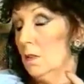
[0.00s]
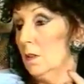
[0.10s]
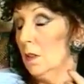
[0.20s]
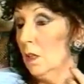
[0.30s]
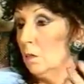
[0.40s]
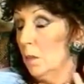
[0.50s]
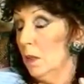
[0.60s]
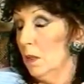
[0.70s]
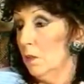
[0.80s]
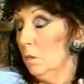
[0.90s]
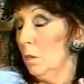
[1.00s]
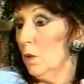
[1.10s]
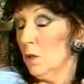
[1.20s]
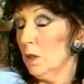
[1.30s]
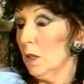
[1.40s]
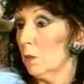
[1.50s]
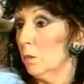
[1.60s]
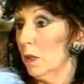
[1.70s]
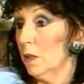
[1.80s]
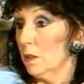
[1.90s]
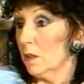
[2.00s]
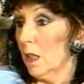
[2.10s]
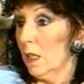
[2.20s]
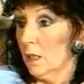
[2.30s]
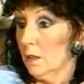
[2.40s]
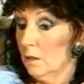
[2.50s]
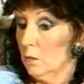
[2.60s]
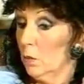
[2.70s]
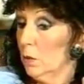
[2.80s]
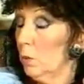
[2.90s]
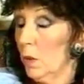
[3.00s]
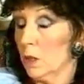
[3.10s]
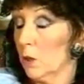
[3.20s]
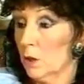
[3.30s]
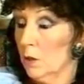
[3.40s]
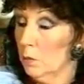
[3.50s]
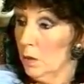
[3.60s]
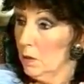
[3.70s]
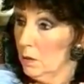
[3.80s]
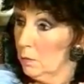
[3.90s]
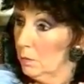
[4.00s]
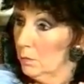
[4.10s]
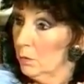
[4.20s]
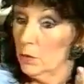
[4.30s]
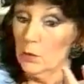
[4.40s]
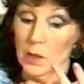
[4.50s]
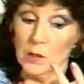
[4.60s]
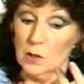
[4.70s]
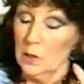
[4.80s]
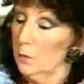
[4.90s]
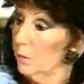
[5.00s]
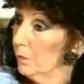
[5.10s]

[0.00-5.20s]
young men, mostly young men, his gang. There's only one girl amongst them, two actually.